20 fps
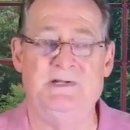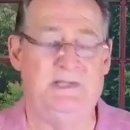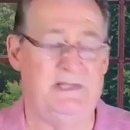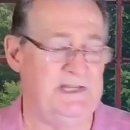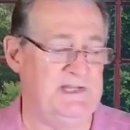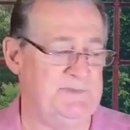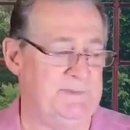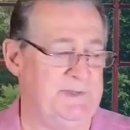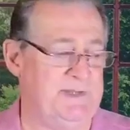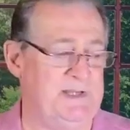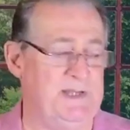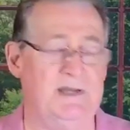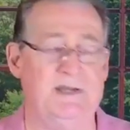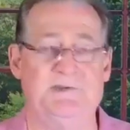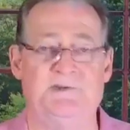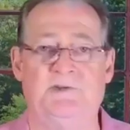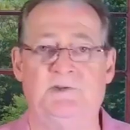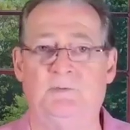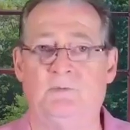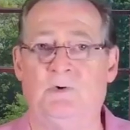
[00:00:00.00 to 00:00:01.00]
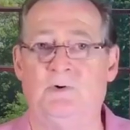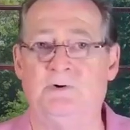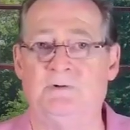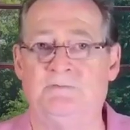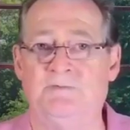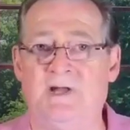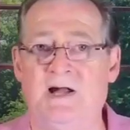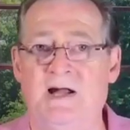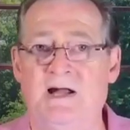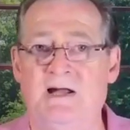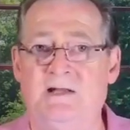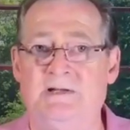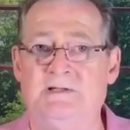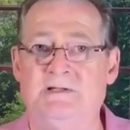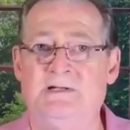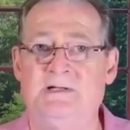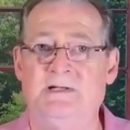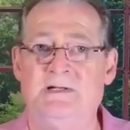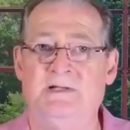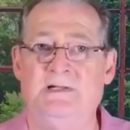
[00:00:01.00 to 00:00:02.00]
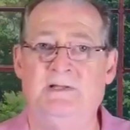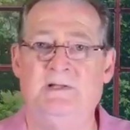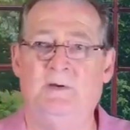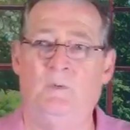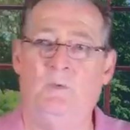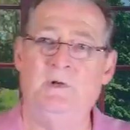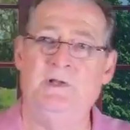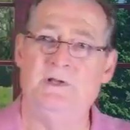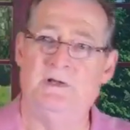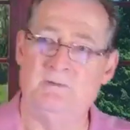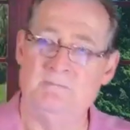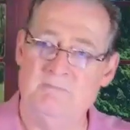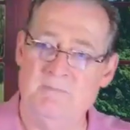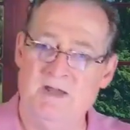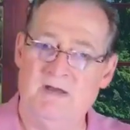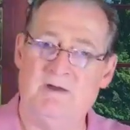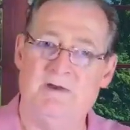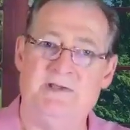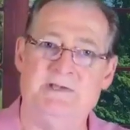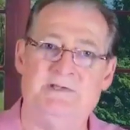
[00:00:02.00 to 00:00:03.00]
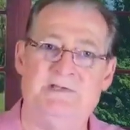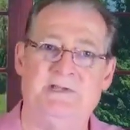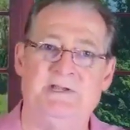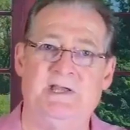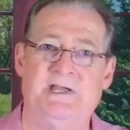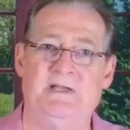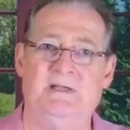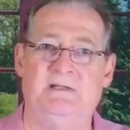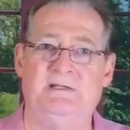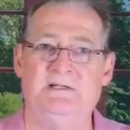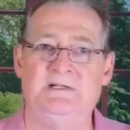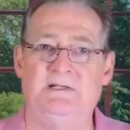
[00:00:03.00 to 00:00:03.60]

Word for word: It's because of the Word of God that we are married today.